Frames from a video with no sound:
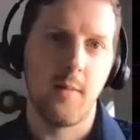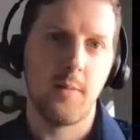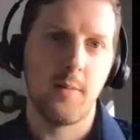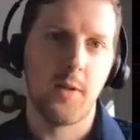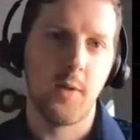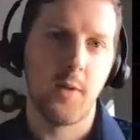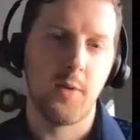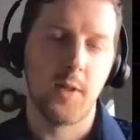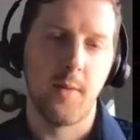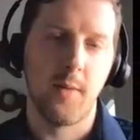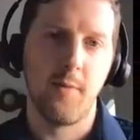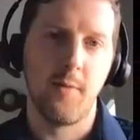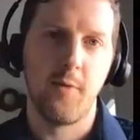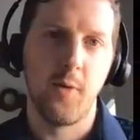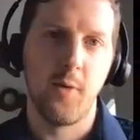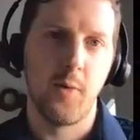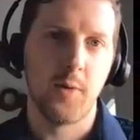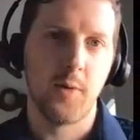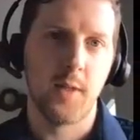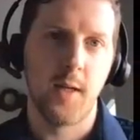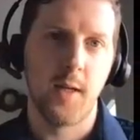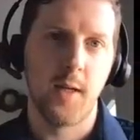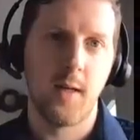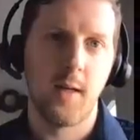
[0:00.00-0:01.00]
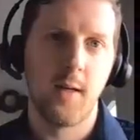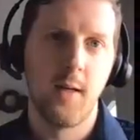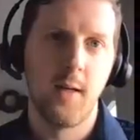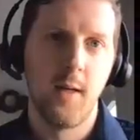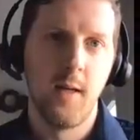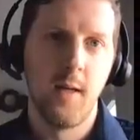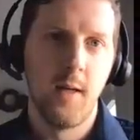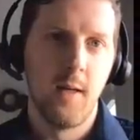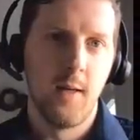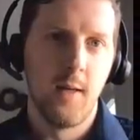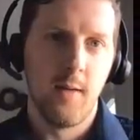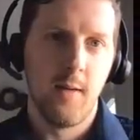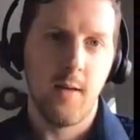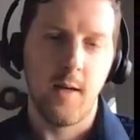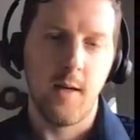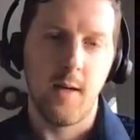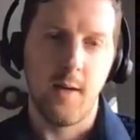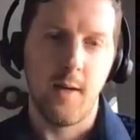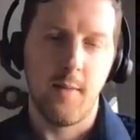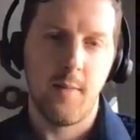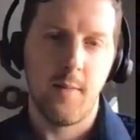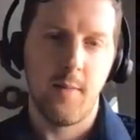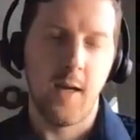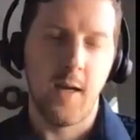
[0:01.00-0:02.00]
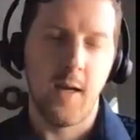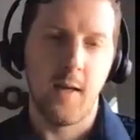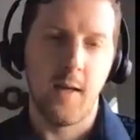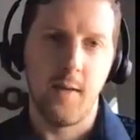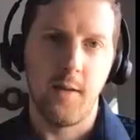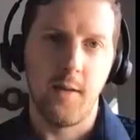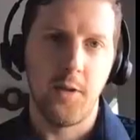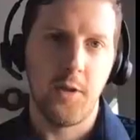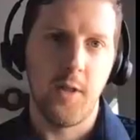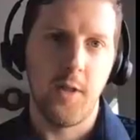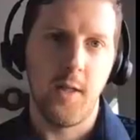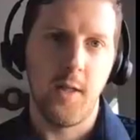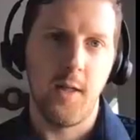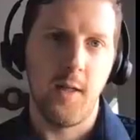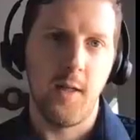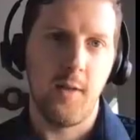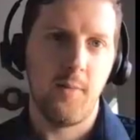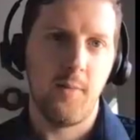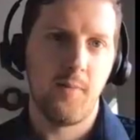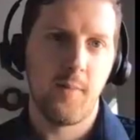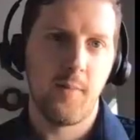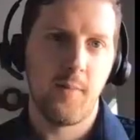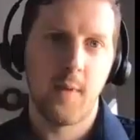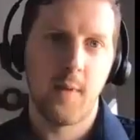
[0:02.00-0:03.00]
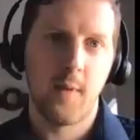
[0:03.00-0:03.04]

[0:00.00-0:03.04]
So some fuels like LNG,